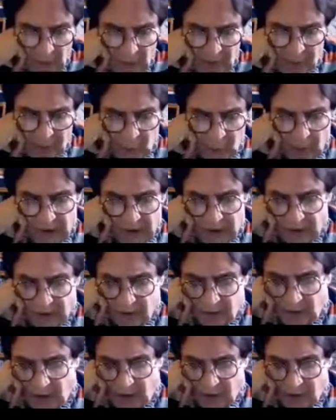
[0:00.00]
Before the
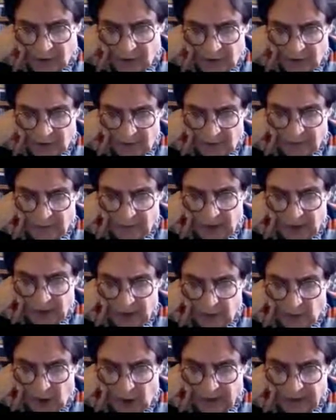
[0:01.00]
introduction of
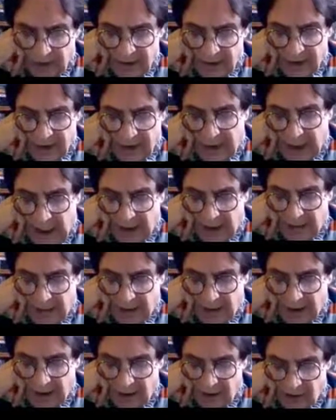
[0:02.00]
modern canal
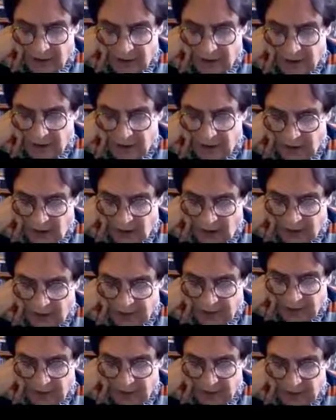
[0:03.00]
irrigation
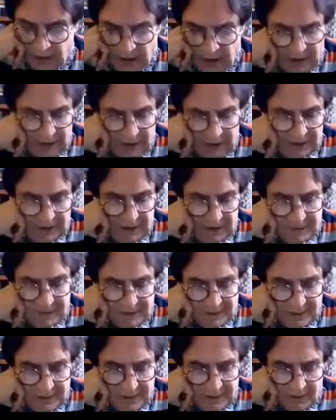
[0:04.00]
technology, the
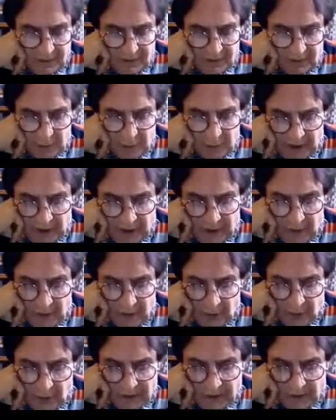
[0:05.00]
center of the
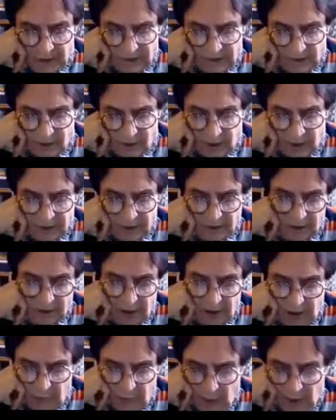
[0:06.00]
plain was crisscrossed
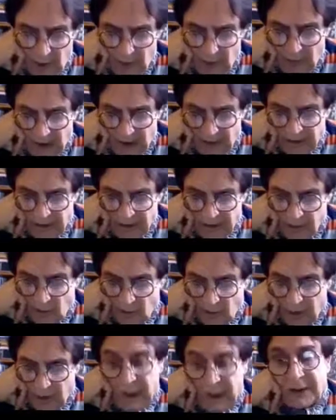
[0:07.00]
by many
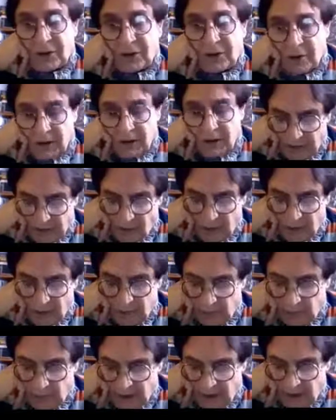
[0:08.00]
small natural
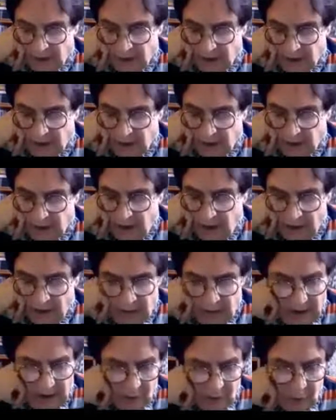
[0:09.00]
streams
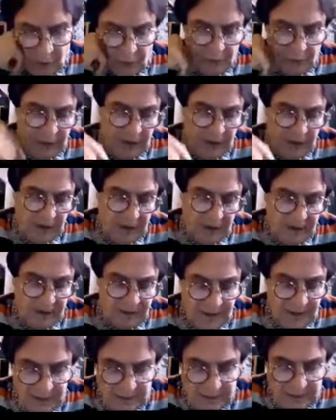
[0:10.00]
that could be
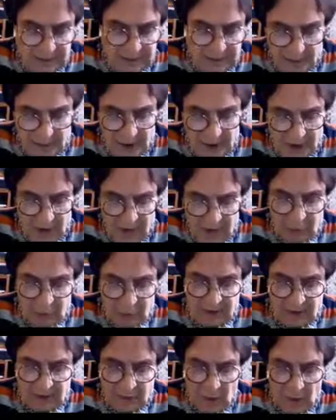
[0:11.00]
easily tapped
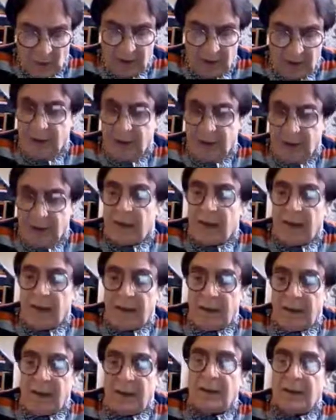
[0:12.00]
for a small
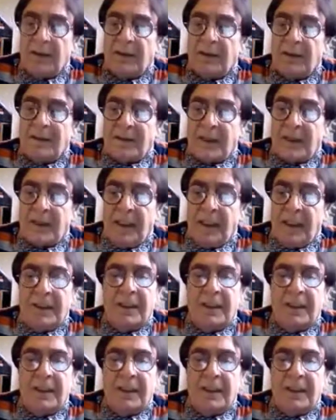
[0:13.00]
scale